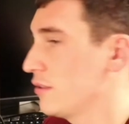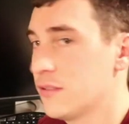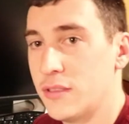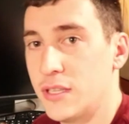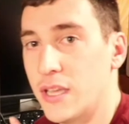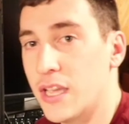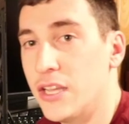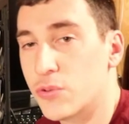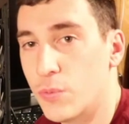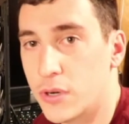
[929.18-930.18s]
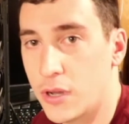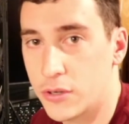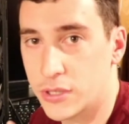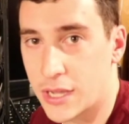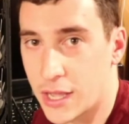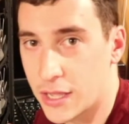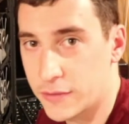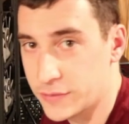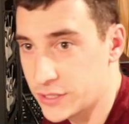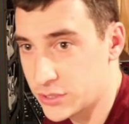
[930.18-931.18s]
the H100i
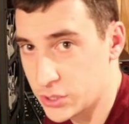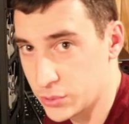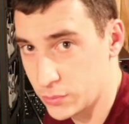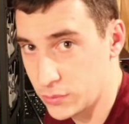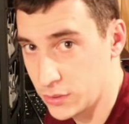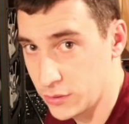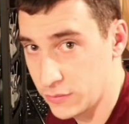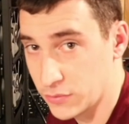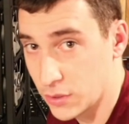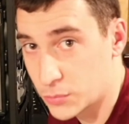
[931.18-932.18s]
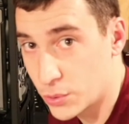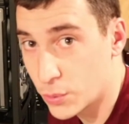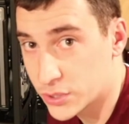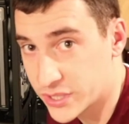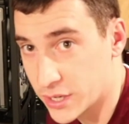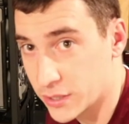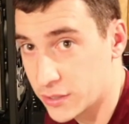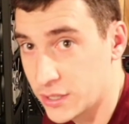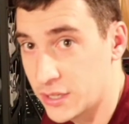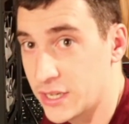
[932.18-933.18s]
V2 from Corsair
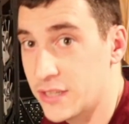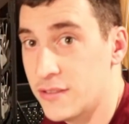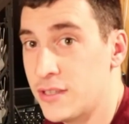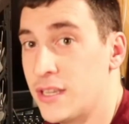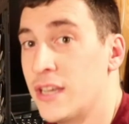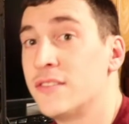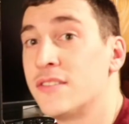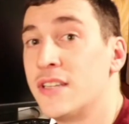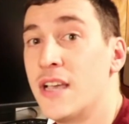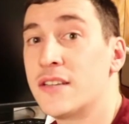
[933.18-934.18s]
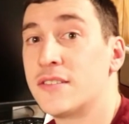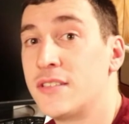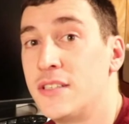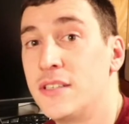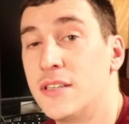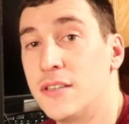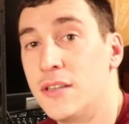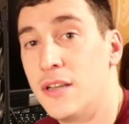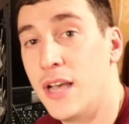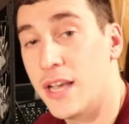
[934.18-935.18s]
in the NZXT
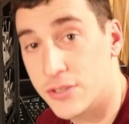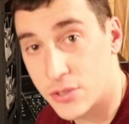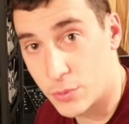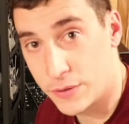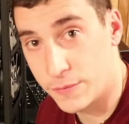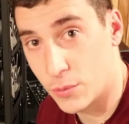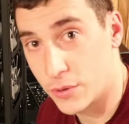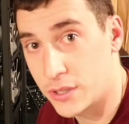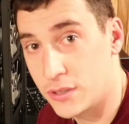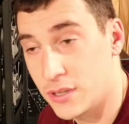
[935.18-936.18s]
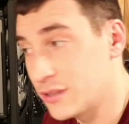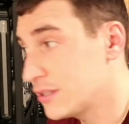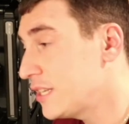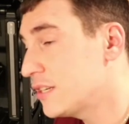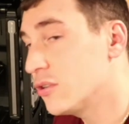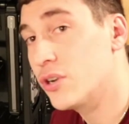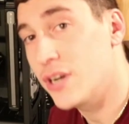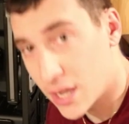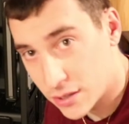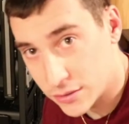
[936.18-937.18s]
S340. Elite or
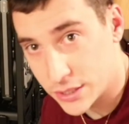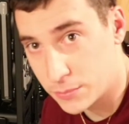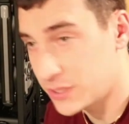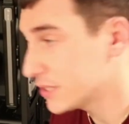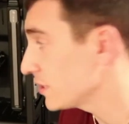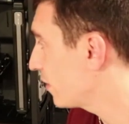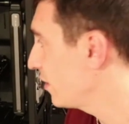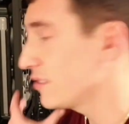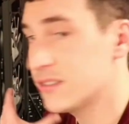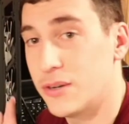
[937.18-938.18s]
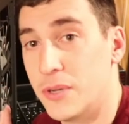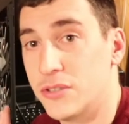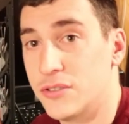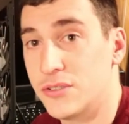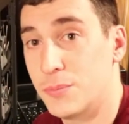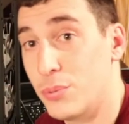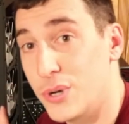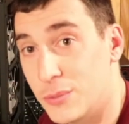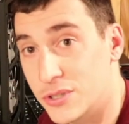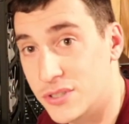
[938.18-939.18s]
not elite, because I think the dimensions are
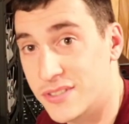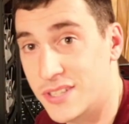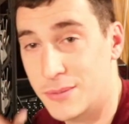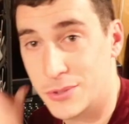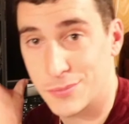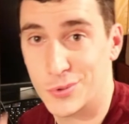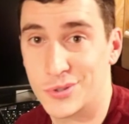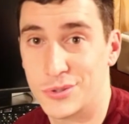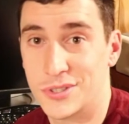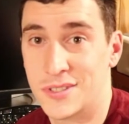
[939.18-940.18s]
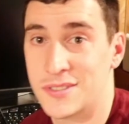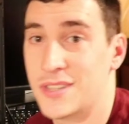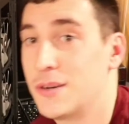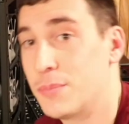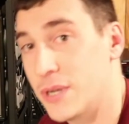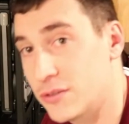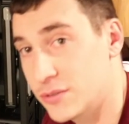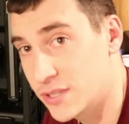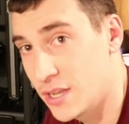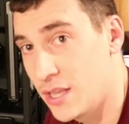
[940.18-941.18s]
pretty much the same. It's more so just the side
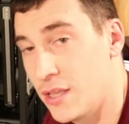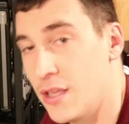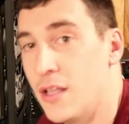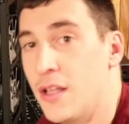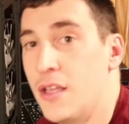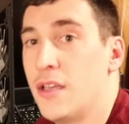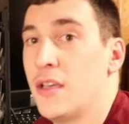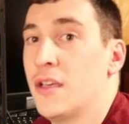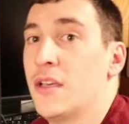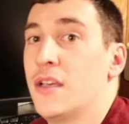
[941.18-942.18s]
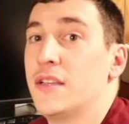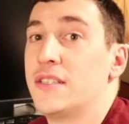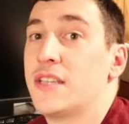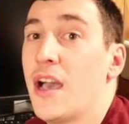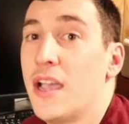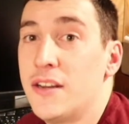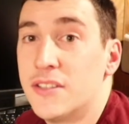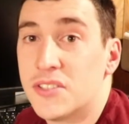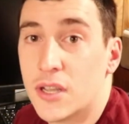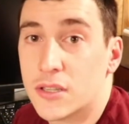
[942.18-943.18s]
panels. Kinda
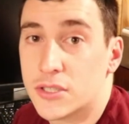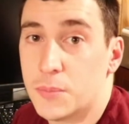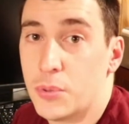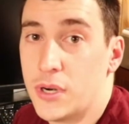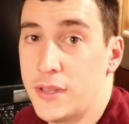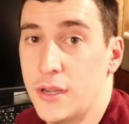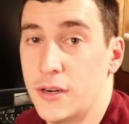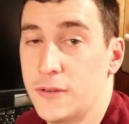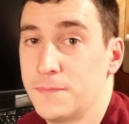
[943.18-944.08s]
sucks to put in there.